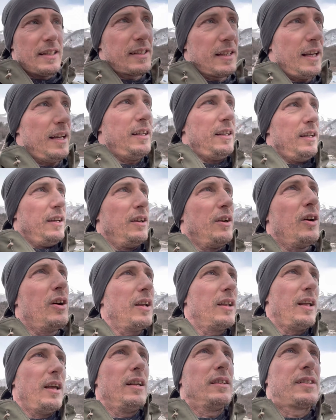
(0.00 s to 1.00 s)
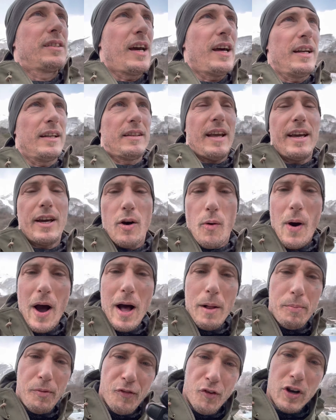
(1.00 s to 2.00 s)
you know, it's gonna take a
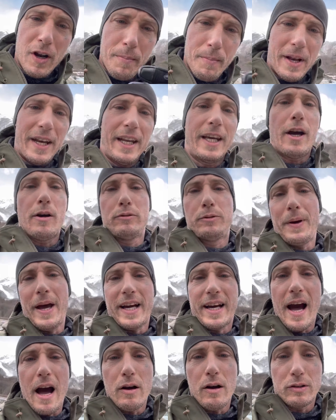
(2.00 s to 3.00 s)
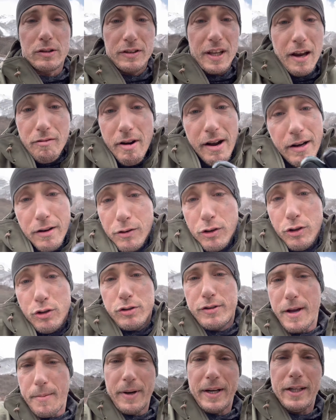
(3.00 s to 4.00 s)
while before that money comes back out. They rather use
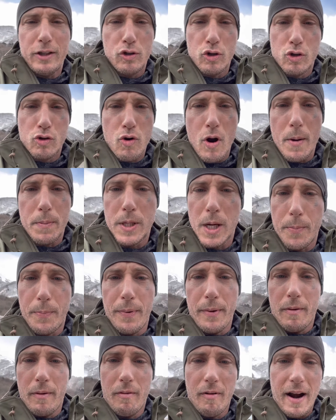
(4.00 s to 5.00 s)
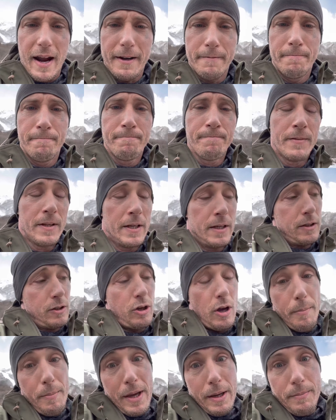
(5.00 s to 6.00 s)
that money to drop ship, right? So
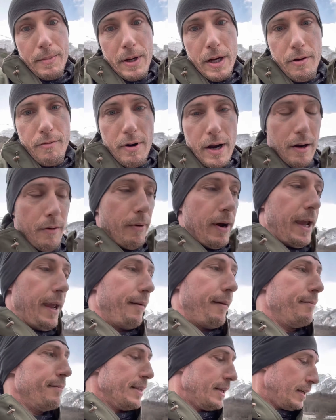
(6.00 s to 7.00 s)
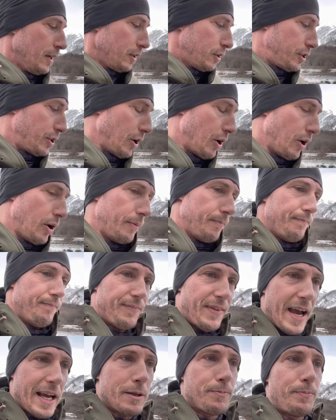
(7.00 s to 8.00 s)
I make money right away. So
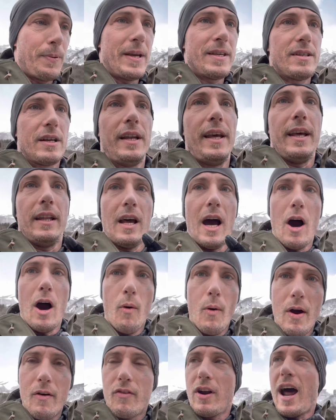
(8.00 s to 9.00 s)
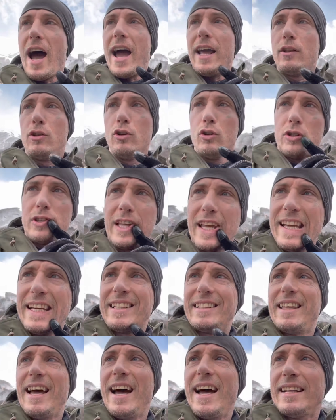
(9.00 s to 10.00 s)
that's basically it. However, I do
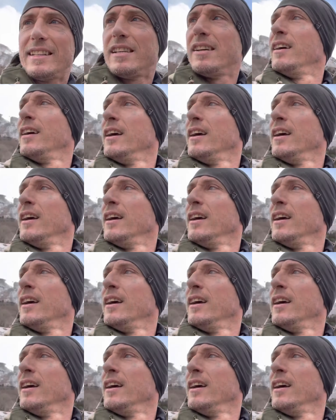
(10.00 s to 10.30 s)
think that